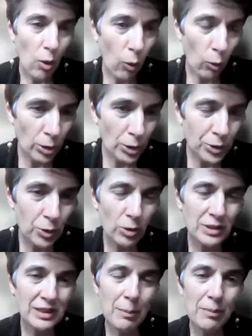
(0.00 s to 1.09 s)
Also,
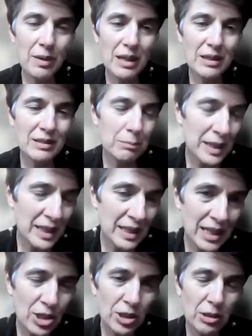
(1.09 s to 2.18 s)
some
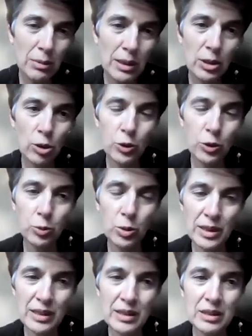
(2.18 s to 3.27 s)
medication may not
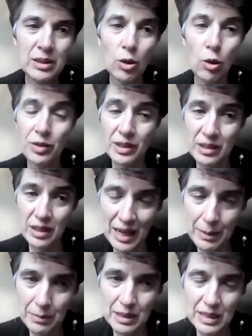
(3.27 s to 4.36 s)
work over
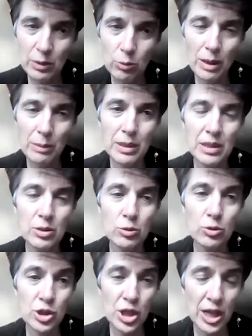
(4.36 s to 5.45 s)
time, and one may need
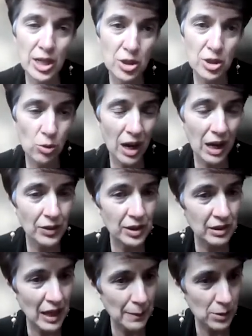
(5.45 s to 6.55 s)
to change to other
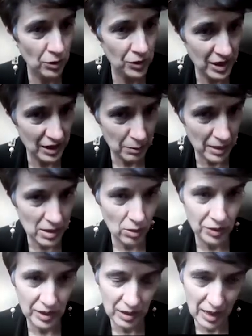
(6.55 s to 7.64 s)
types of treatments
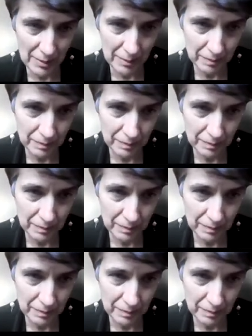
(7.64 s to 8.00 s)
over time.